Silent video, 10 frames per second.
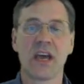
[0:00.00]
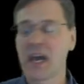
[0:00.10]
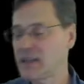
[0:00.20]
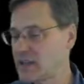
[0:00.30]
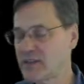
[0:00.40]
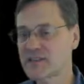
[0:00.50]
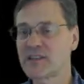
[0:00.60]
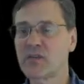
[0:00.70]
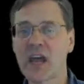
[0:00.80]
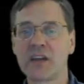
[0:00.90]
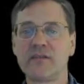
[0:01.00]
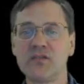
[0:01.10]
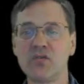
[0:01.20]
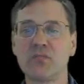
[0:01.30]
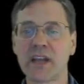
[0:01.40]
And then there's the kind of
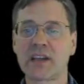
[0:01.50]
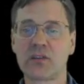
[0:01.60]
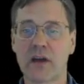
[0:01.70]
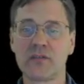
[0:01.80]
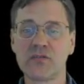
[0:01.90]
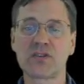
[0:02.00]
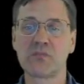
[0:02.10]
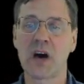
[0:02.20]
new molecular evolution